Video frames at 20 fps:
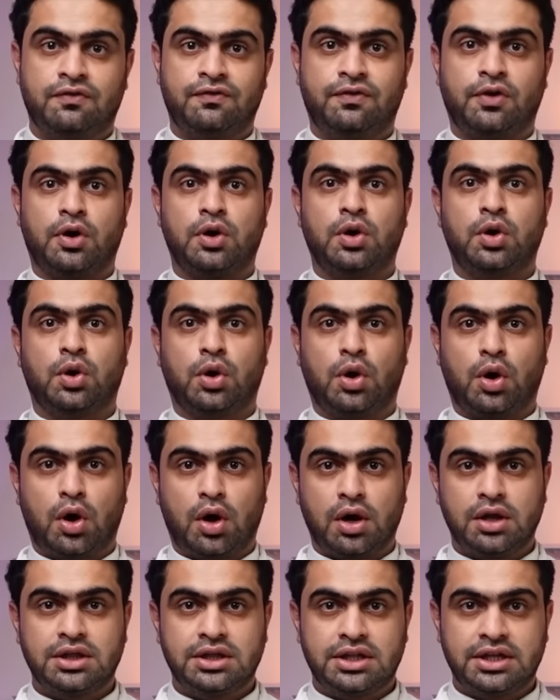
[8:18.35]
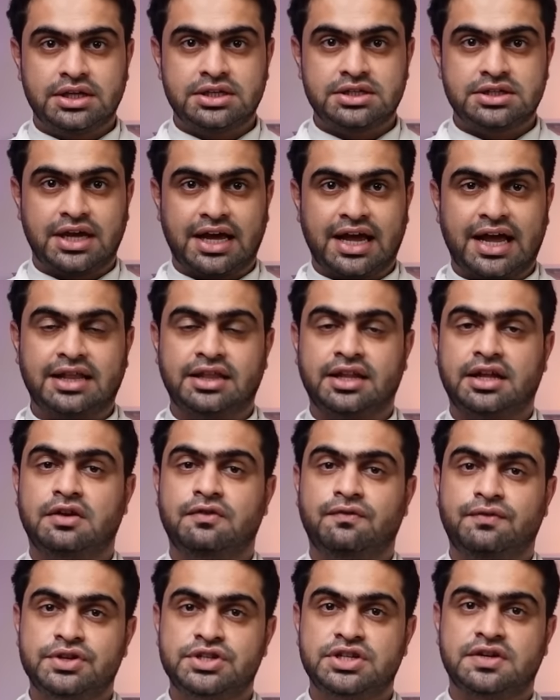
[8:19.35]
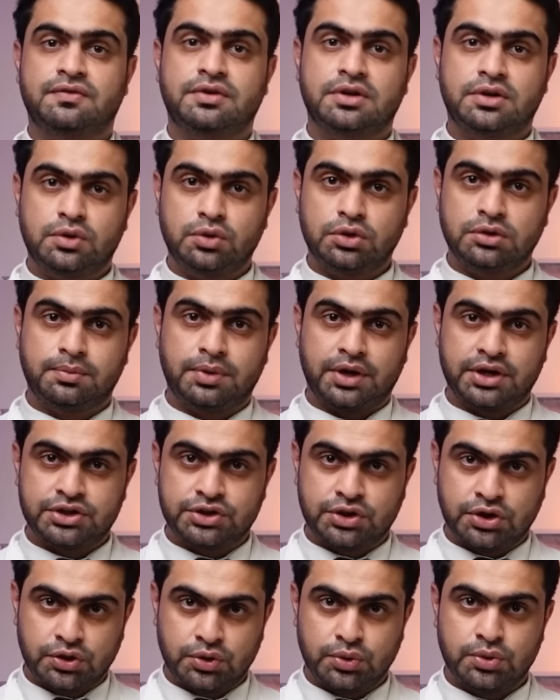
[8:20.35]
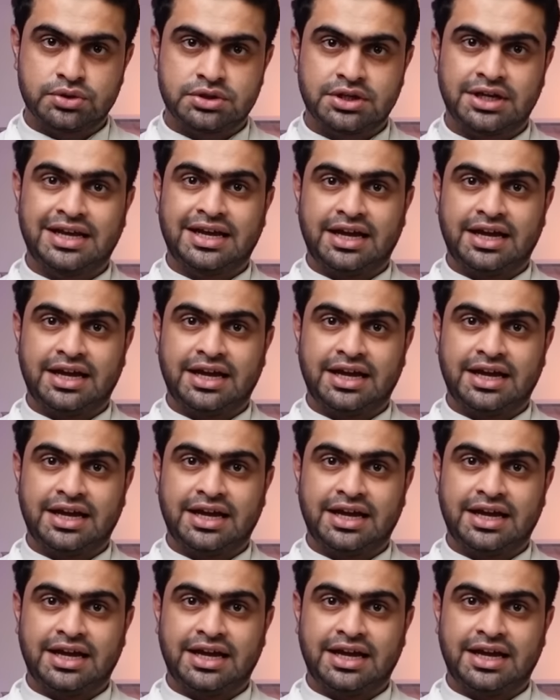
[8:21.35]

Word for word: Follow all this, and then whichever toothbrush you use,